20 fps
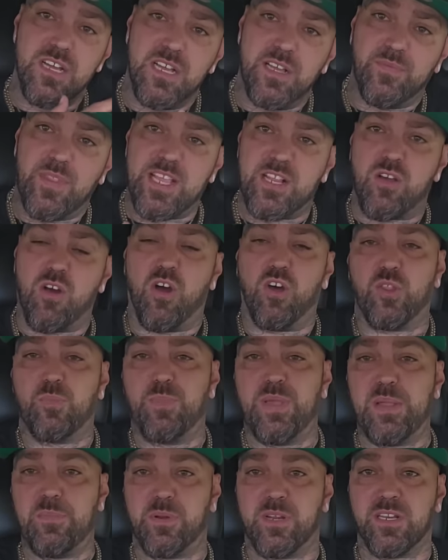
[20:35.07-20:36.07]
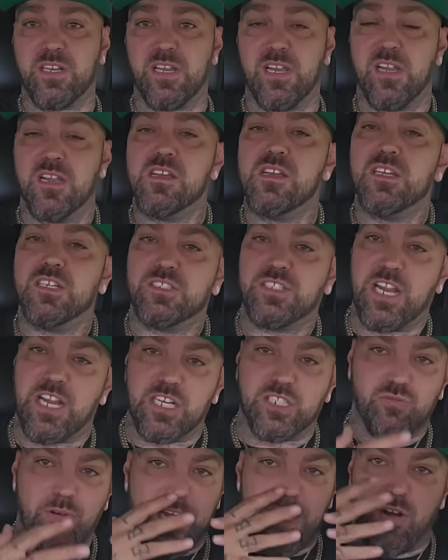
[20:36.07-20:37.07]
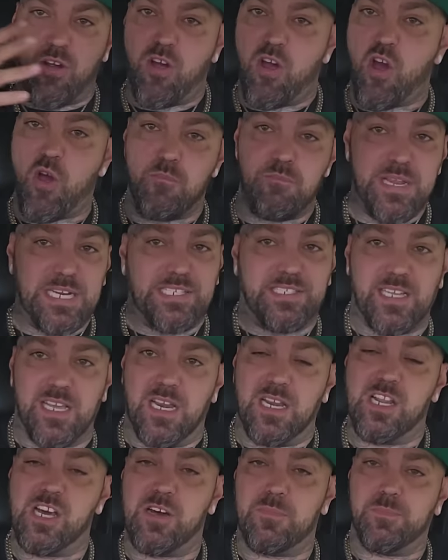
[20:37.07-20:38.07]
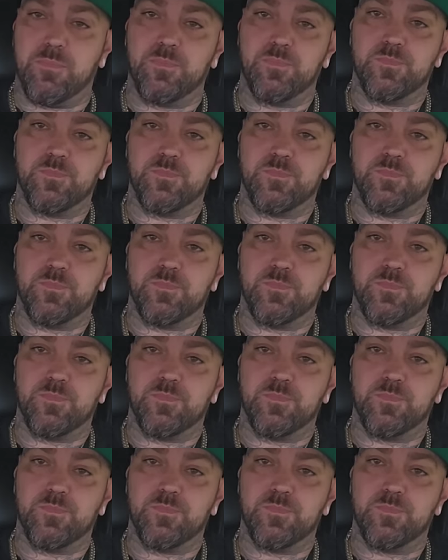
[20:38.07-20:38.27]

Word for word: They call the people in there. Dares radar beat the hell up.